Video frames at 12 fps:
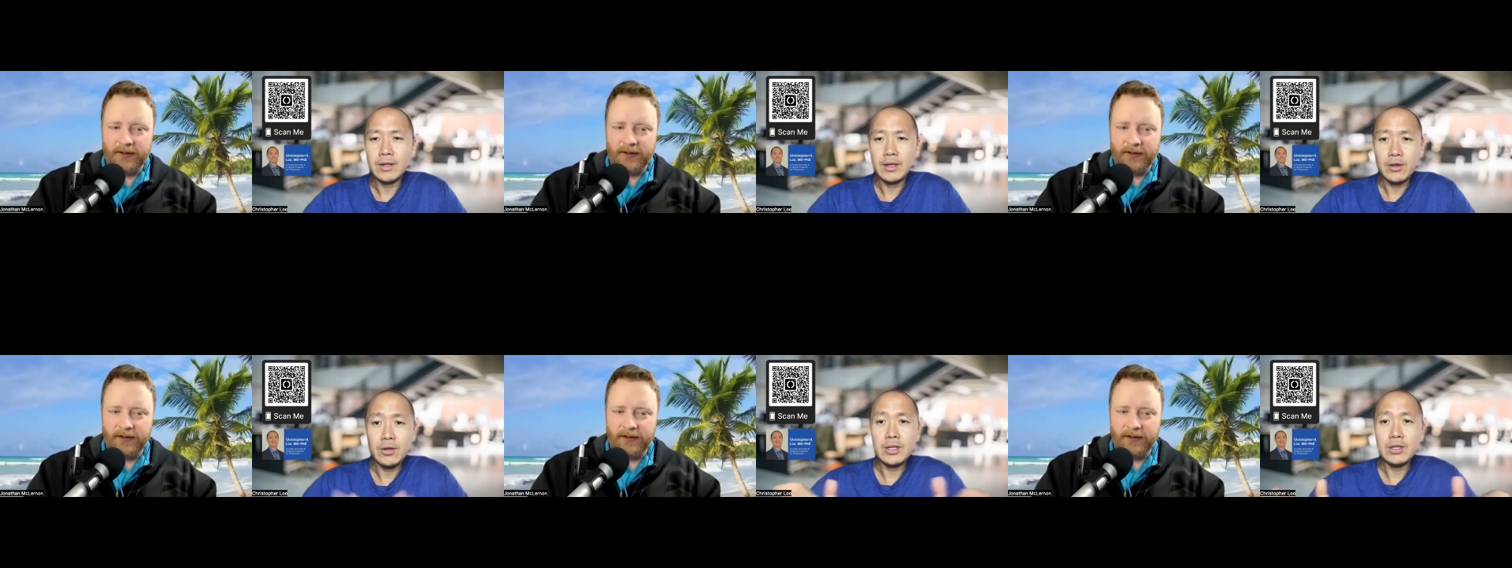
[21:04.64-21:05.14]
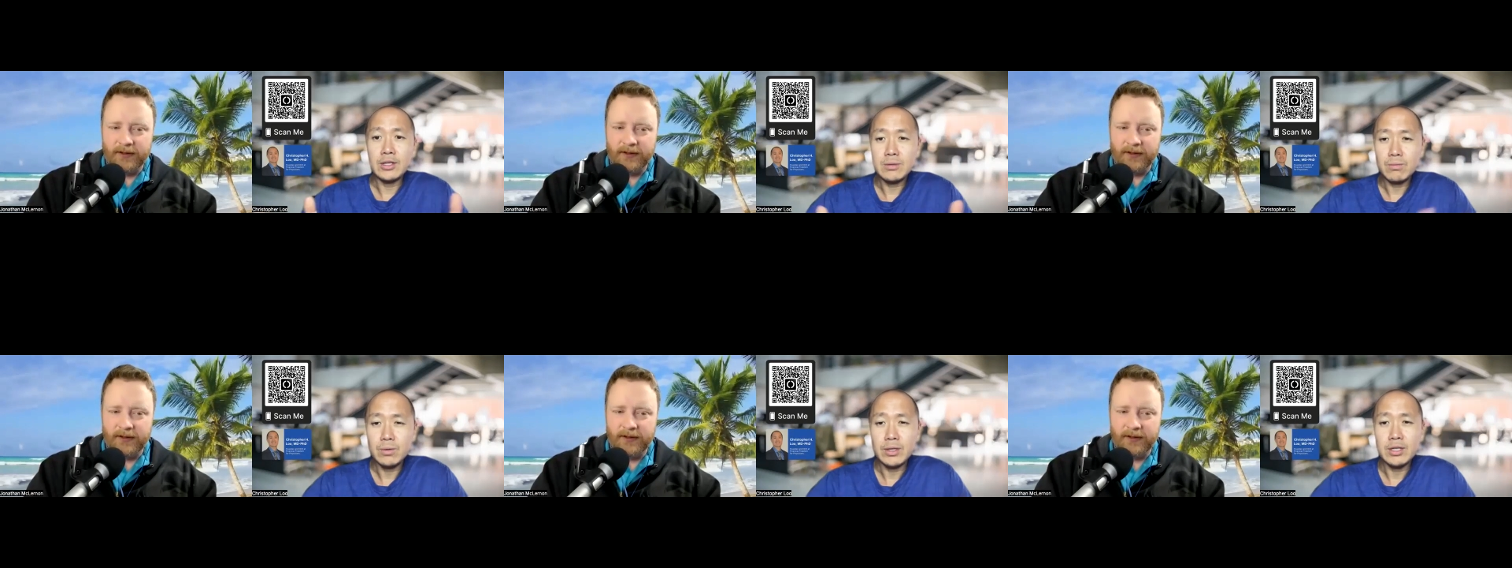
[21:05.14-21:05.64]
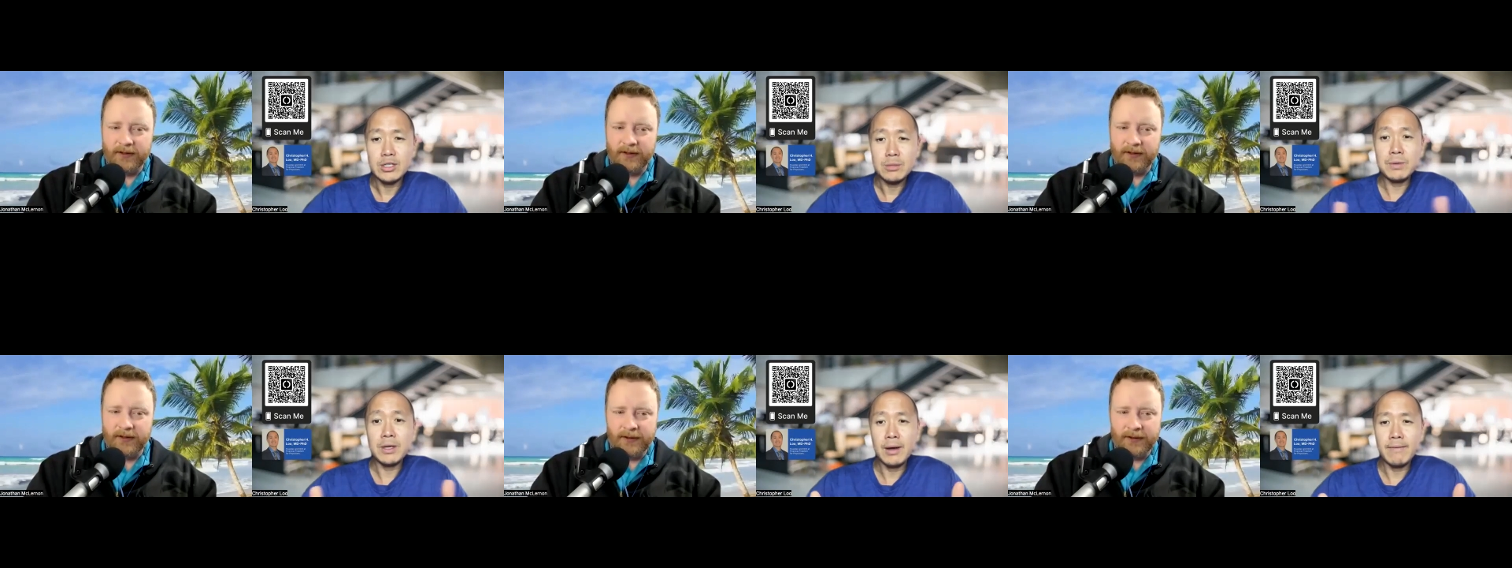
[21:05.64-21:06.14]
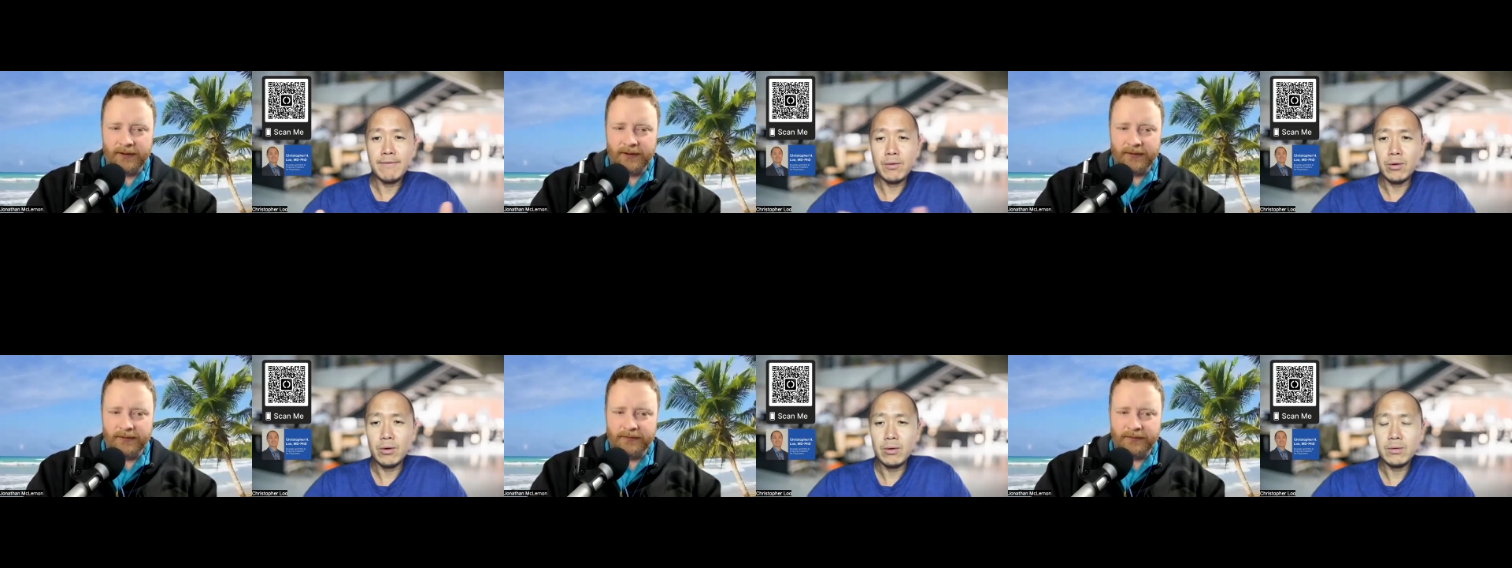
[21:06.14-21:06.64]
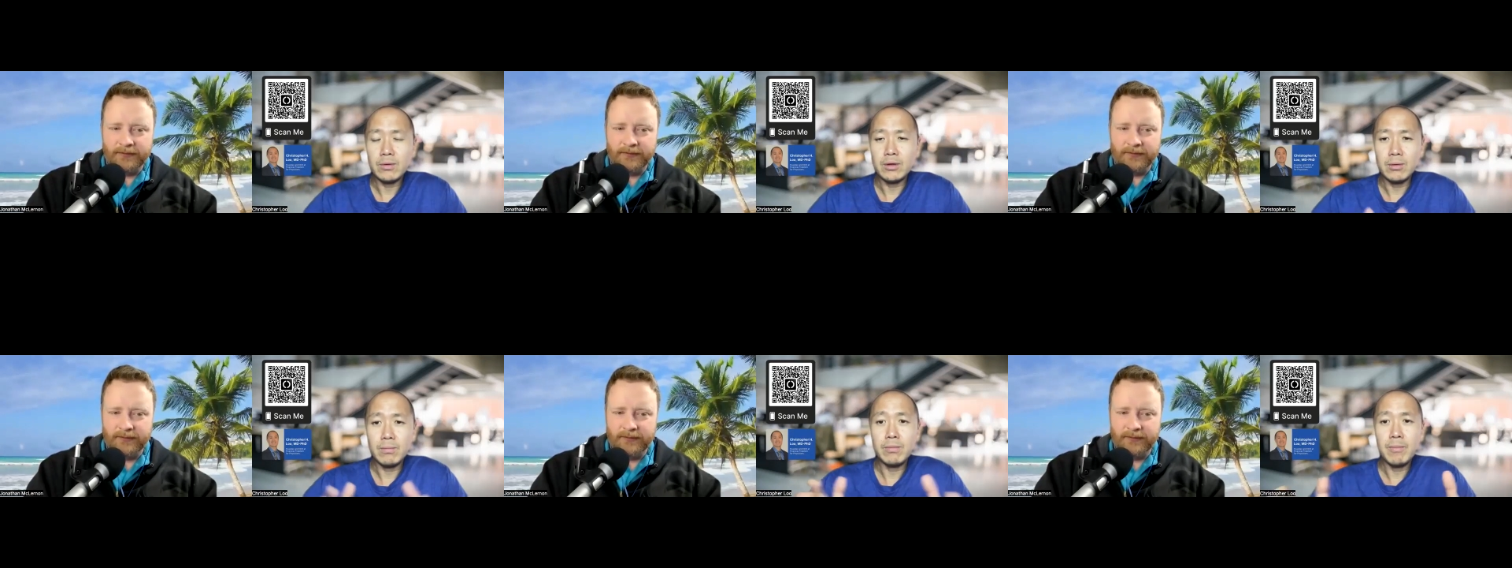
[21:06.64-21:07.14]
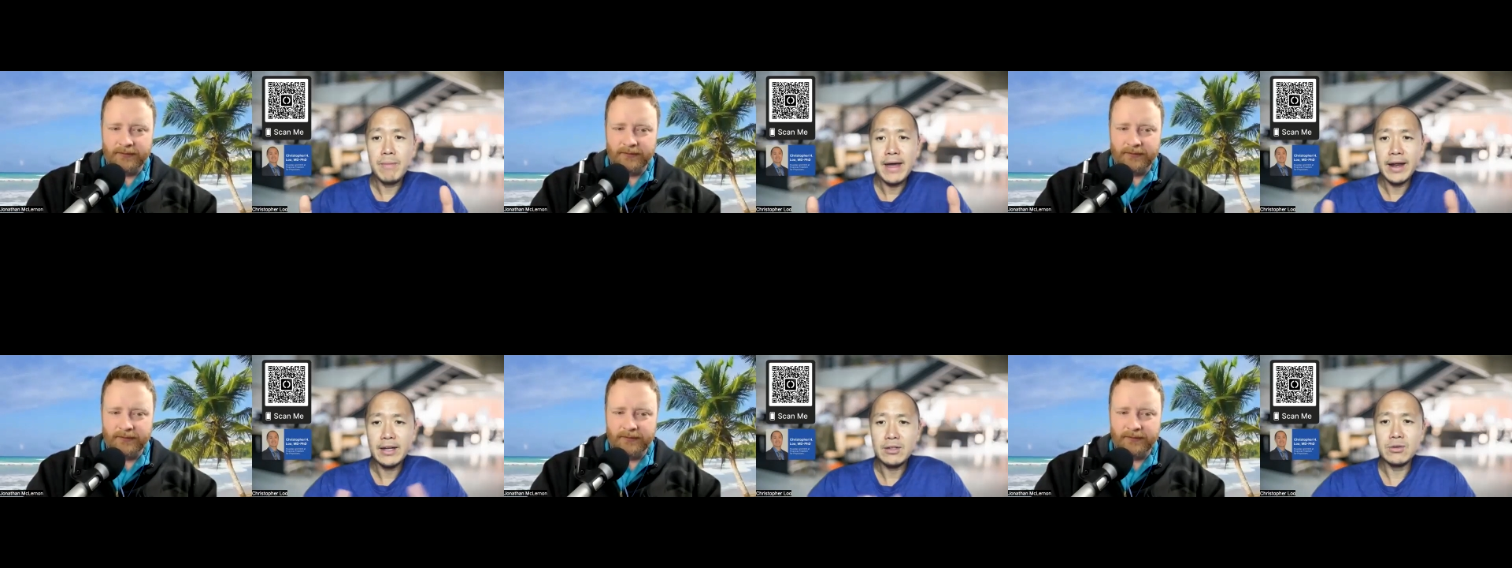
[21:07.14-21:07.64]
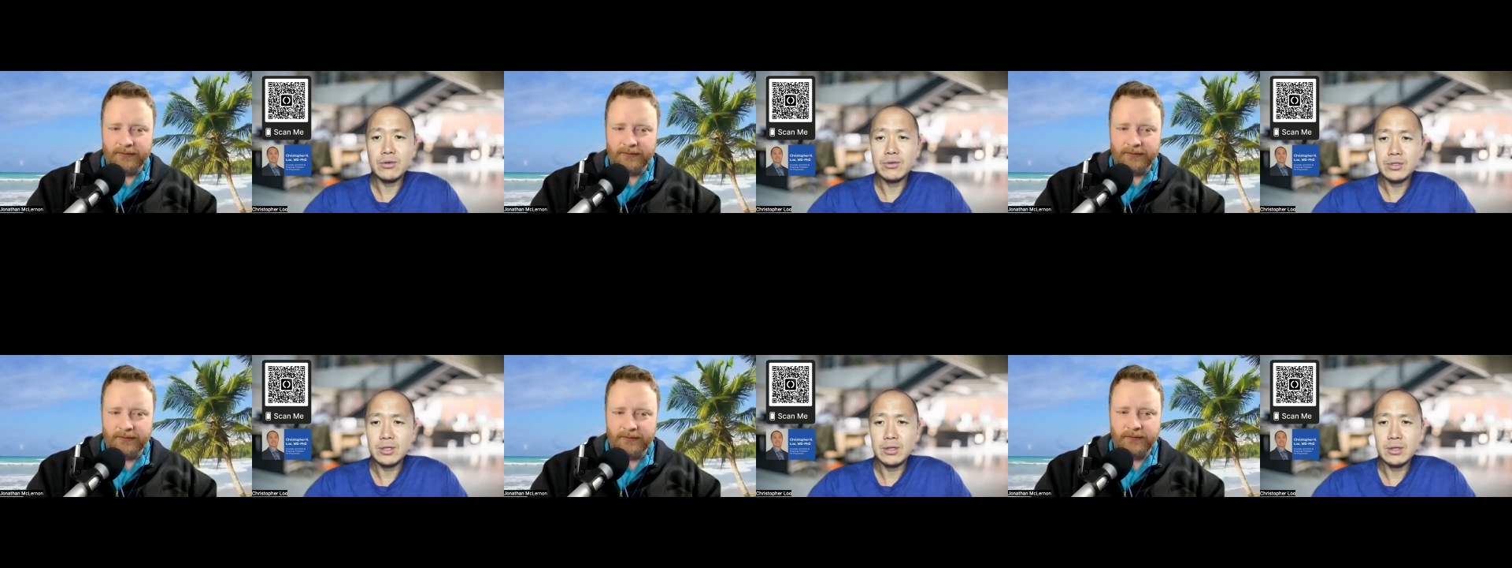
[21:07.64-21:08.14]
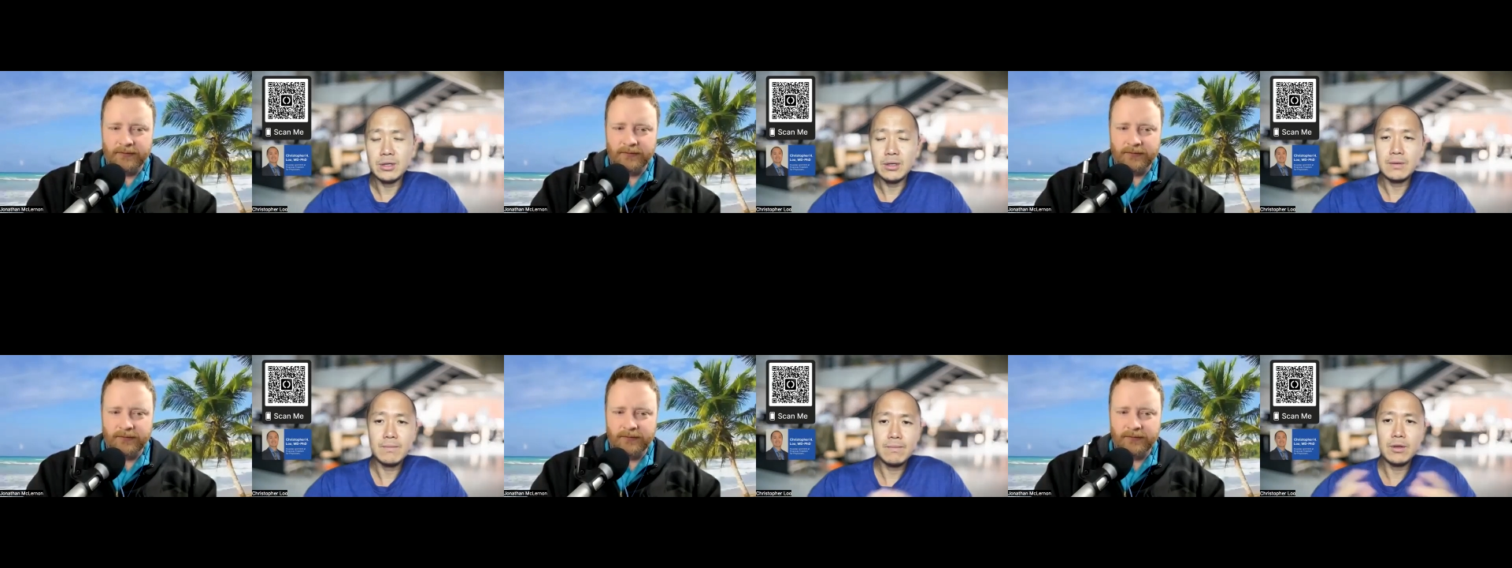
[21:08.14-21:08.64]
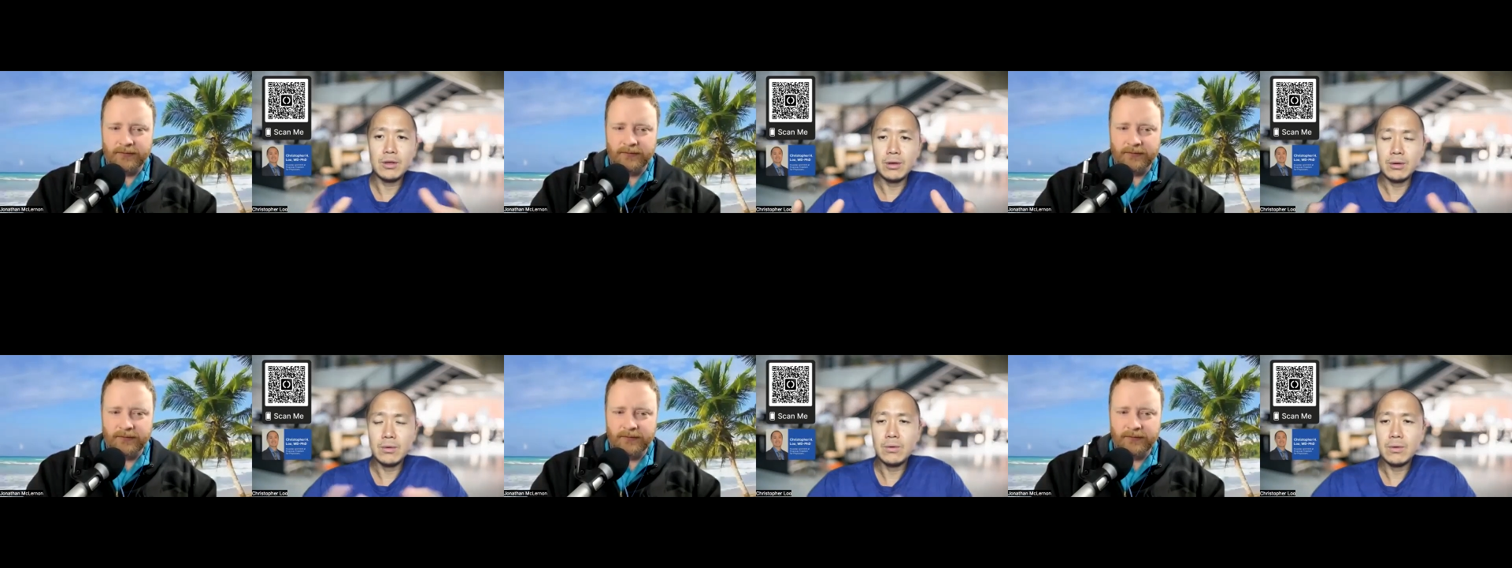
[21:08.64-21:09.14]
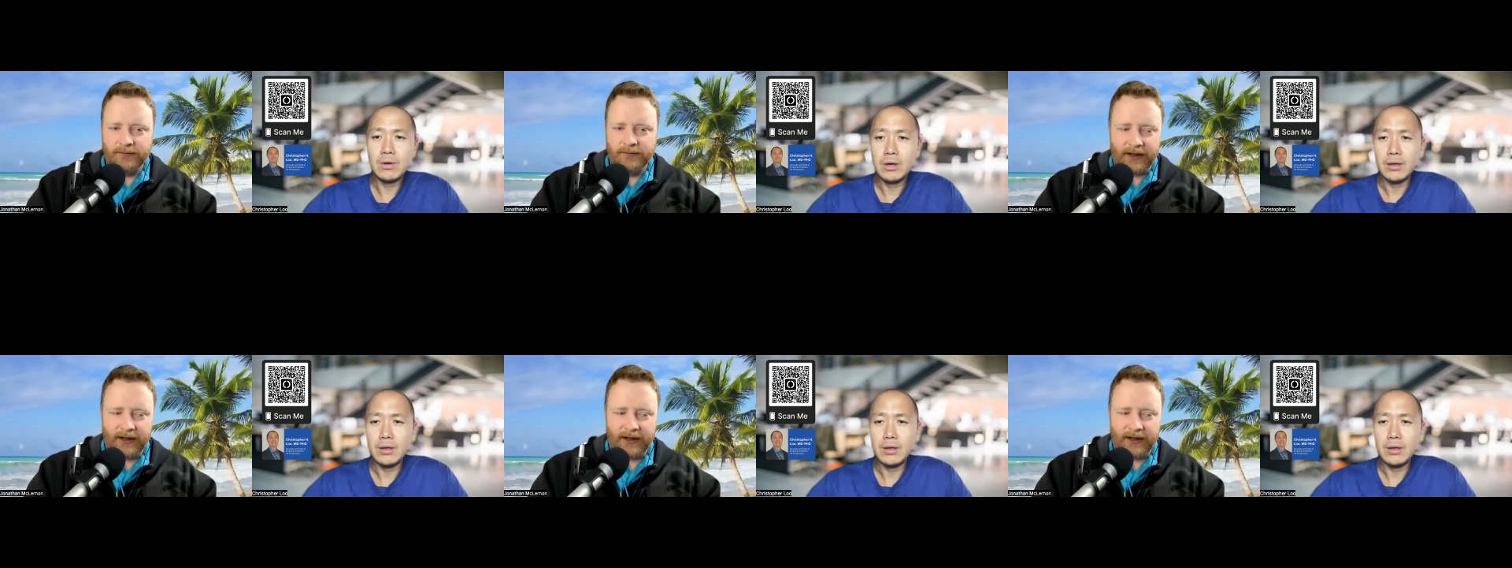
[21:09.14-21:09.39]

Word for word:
Speaker 1: and then you need to we need to speak up for you know the bad actors and the you know yeah.